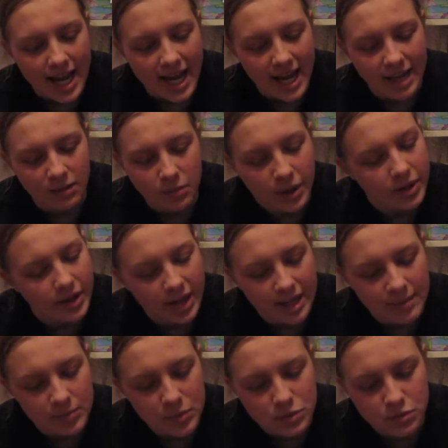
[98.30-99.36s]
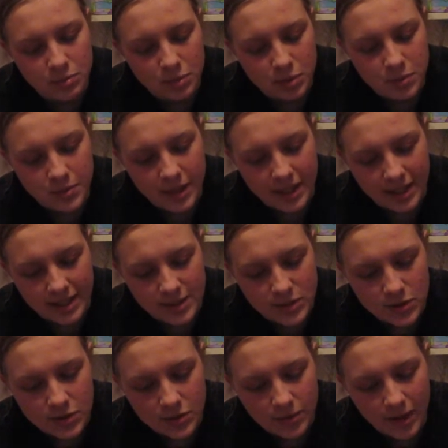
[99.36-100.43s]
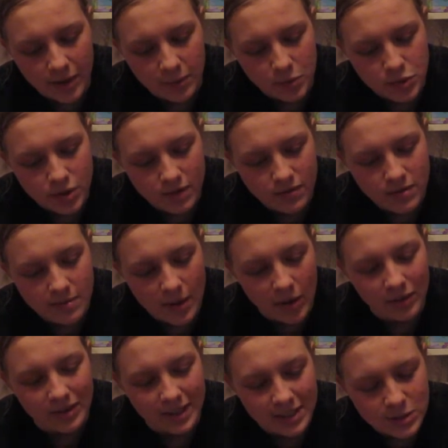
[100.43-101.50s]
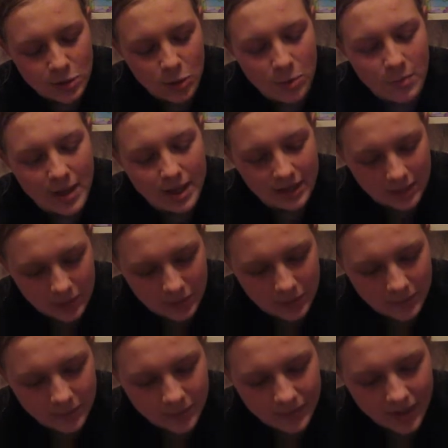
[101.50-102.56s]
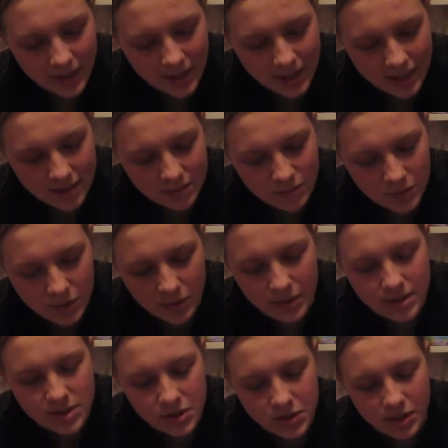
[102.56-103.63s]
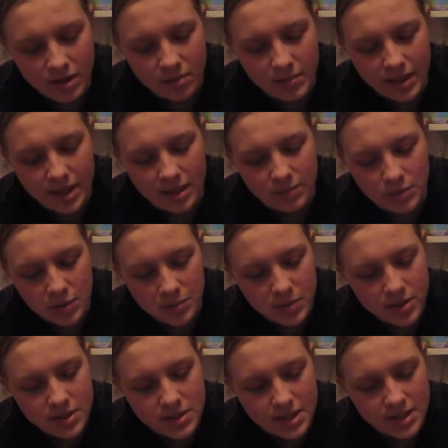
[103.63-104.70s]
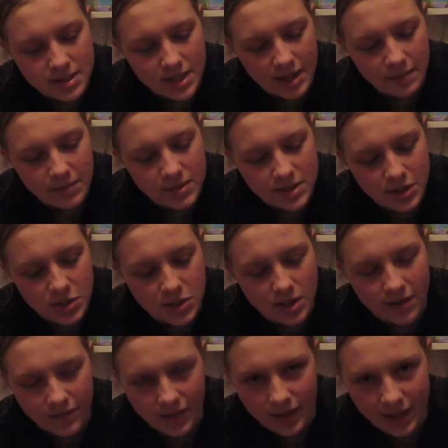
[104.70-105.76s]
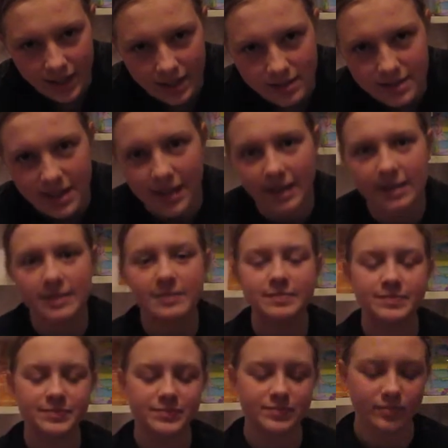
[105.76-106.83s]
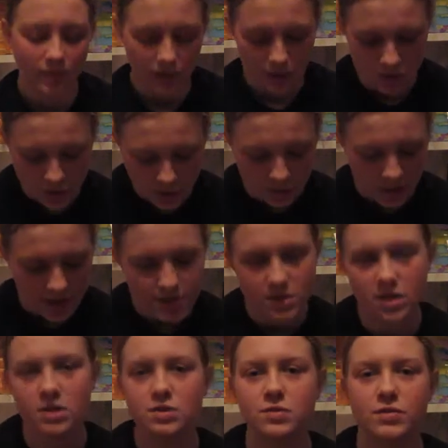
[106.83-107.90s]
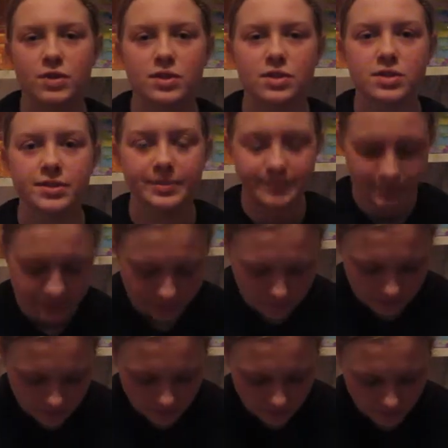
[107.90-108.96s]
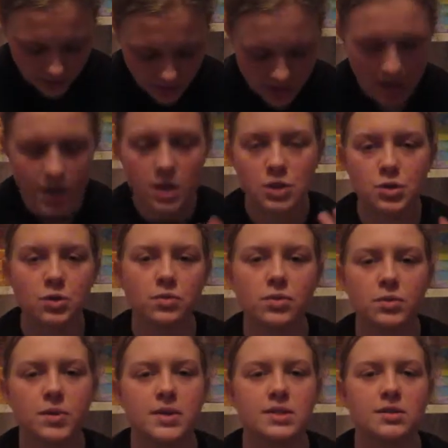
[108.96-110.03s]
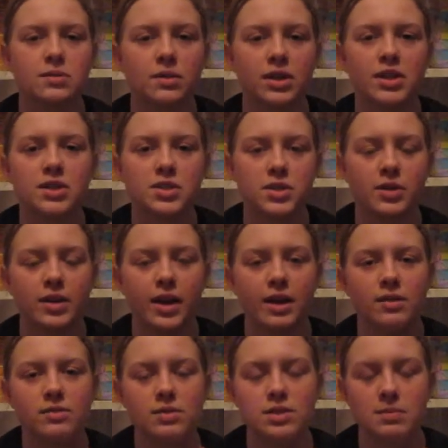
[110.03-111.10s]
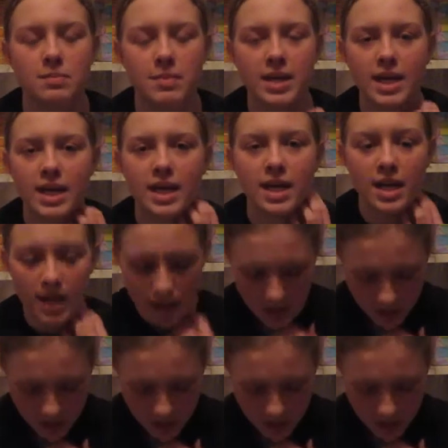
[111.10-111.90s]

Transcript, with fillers: and wild animals would multiply against you. I will drive them out little by little ahead of you until you have become numerous and take possession of the land. So when I saw this verse, two of the words that really stuck out to me